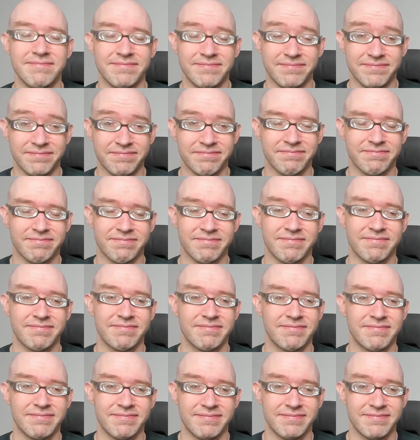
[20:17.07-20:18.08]

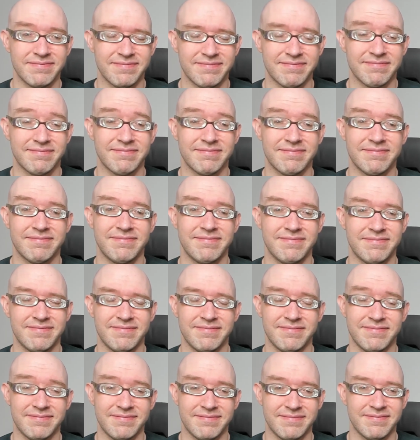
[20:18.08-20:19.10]

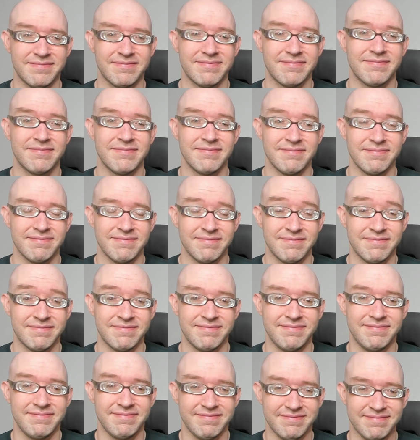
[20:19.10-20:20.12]

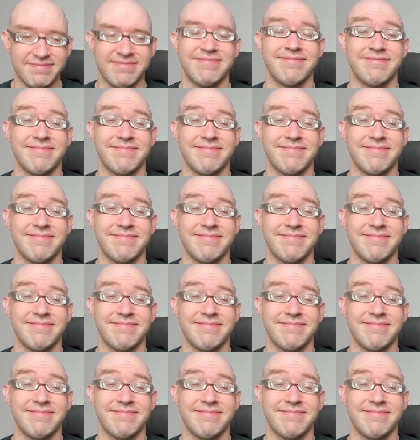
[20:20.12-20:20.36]
The person shown says nothing.